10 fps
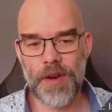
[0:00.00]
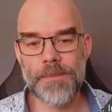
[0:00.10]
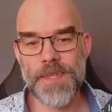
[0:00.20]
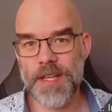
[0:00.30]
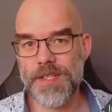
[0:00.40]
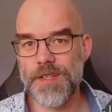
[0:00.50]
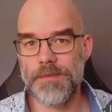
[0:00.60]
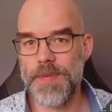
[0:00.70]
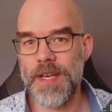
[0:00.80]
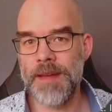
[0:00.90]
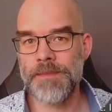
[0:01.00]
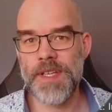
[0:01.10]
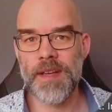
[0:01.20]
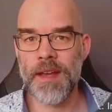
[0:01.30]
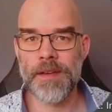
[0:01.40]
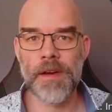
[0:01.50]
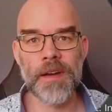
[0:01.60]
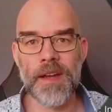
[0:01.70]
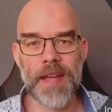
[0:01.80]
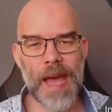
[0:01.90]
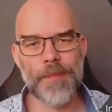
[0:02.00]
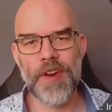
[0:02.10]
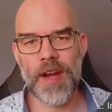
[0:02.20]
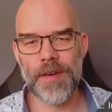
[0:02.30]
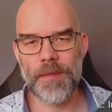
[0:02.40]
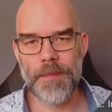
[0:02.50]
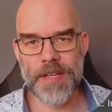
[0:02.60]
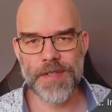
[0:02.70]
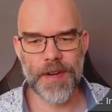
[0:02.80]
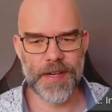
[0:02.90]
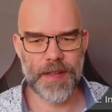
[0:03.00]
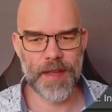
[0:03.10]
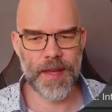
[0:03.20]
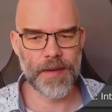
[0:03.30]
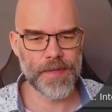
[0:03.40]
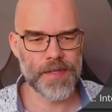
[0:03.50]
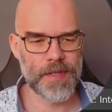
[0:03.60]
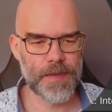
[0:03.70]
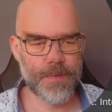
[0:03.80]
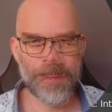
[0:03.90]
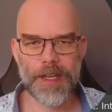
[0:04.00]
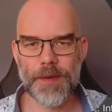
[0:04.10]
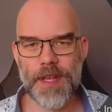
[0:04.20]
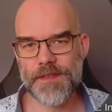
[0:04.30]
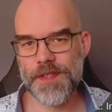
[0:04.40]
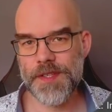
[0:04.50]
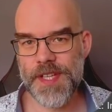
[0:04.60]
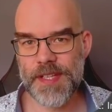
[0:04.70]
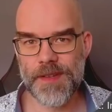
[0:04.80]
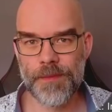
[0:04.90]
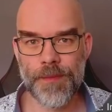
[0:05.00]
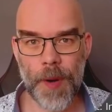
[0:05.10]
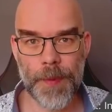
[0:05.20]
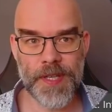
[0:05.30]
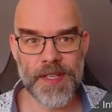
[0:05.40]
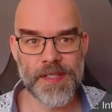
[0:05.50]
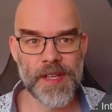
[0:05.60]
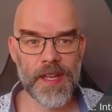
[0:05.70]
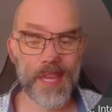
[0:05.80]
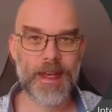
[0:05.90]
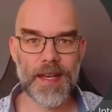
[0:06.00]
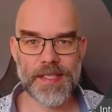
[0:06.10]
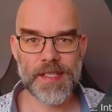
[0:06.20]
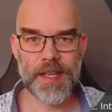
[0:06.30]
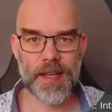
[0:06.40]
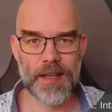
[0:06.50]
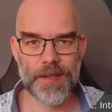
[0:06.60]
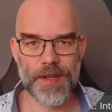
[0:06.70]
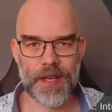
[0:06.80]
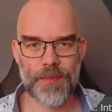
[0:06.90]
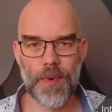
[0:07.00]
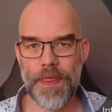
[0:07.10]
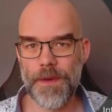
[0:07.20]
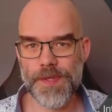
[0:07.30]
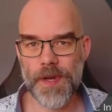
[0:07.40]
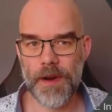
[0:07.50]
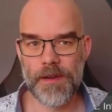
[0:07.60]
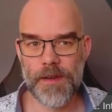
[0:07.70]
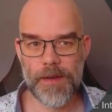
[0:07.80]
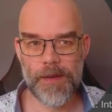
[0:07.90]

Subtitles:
object should be an empty and not a camera or a mesh or anything else. Now we have to set some properties, and let's take a look at what those are.